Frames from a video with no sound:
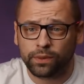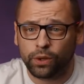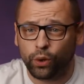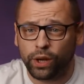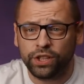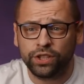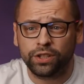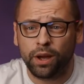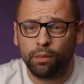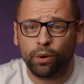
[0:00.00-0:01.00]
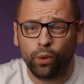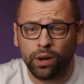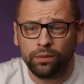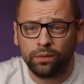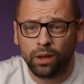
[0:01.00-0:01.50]
Connection number
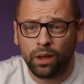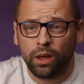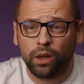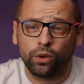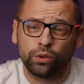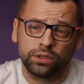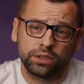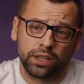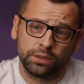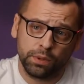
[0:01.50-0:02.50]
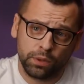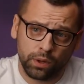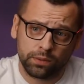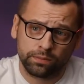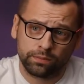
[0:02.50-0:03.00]
1 uses ISP 1,